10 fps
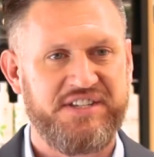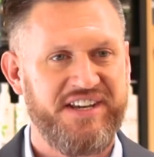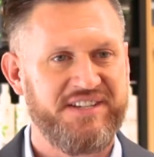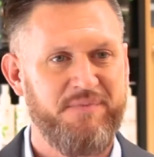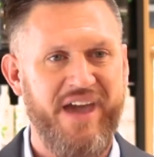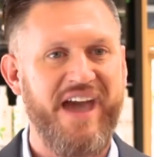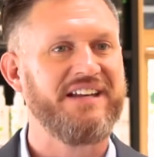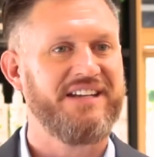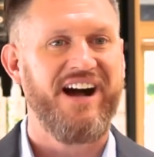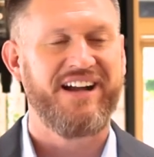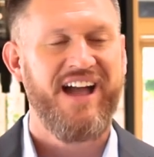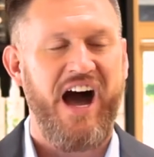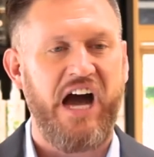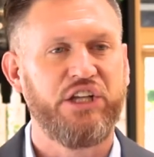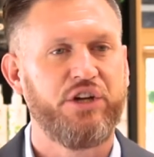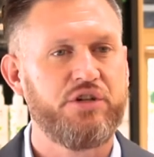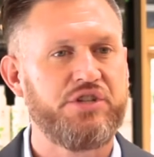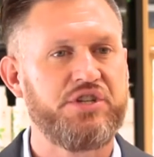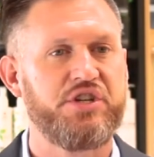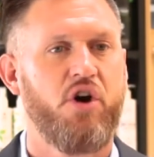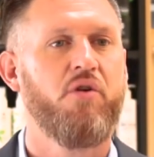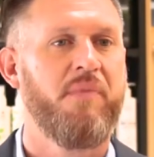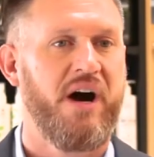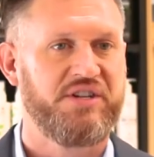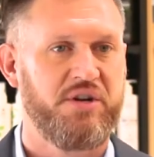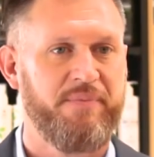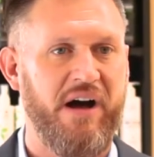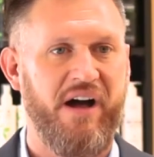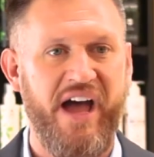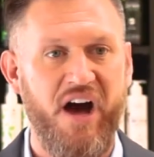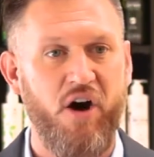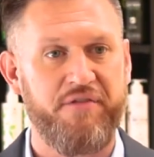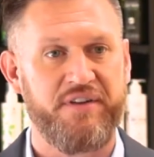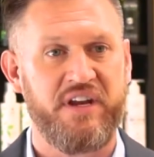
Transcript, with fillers: says, Man, doc, I learned so much about health